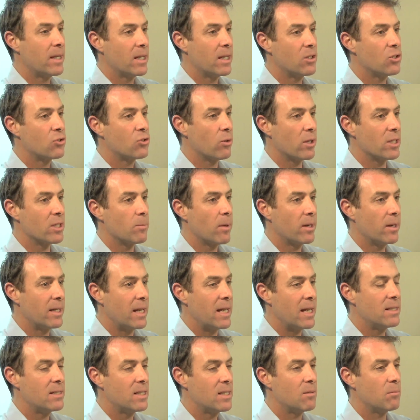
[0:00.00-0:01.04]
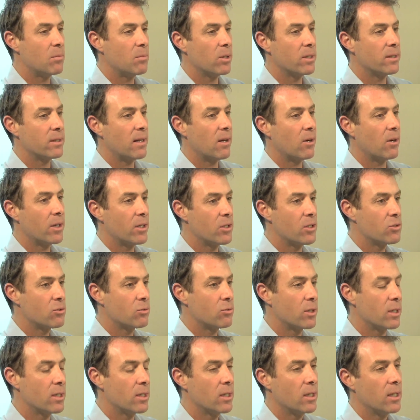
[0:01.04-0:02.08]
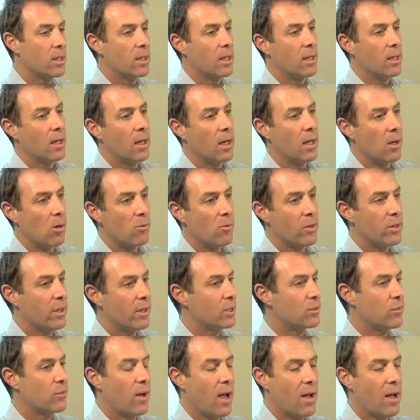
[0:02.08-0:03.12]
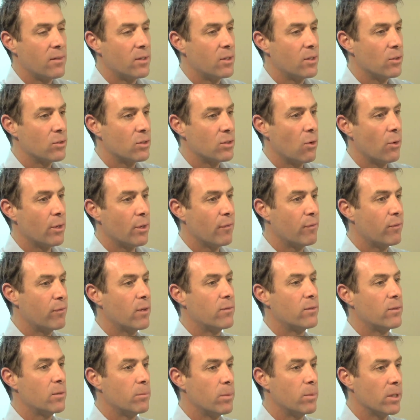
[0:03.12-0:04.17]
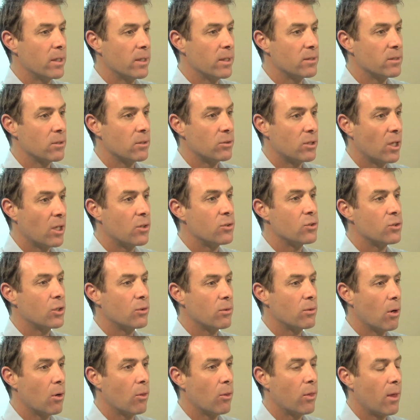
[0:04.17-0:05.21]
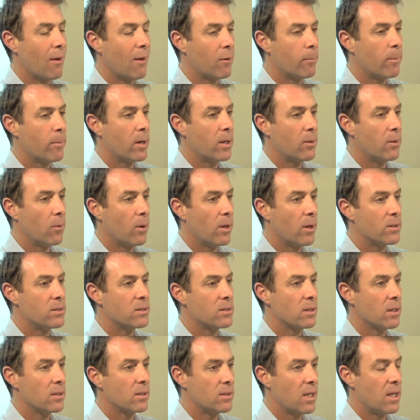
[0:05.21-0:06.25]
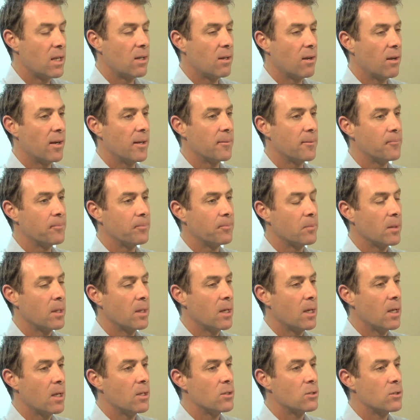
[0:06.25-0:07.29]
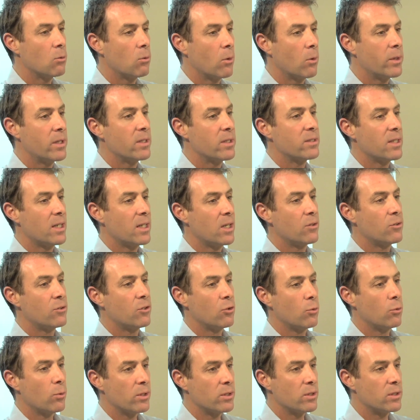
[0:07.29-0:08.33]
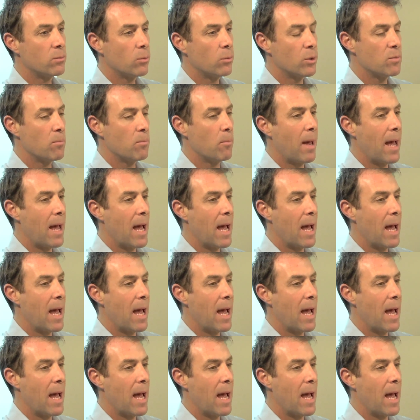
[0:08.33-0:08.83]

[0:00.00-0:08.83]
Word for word: big industry. It's about an $18 billion industry uh, over the next five years going to 50 billion. So tons of growth. Everybody wants a take on it. So what we decided to do was, was